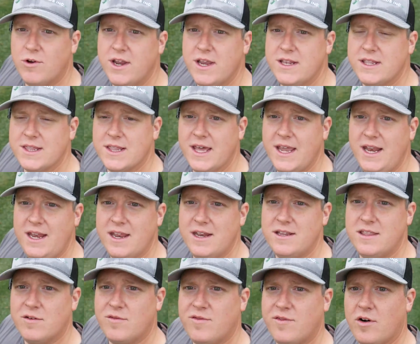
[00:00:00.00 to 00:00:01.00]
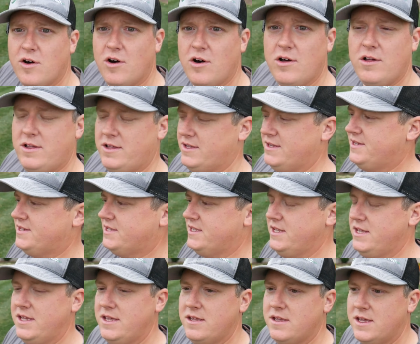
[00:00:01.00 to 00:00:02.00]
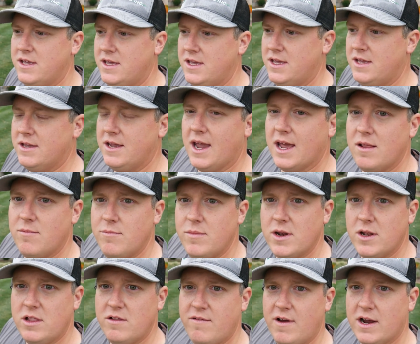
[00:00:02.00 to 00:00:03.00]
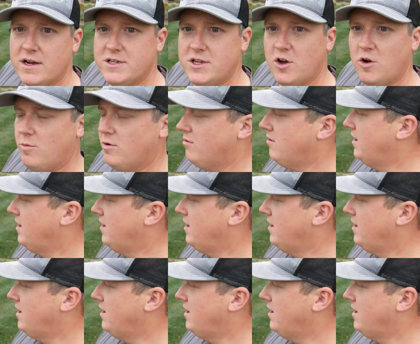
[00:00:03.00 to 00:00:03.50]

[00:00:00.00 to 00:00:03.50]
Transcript: We're getting late into the fall. It's the kind of middle of October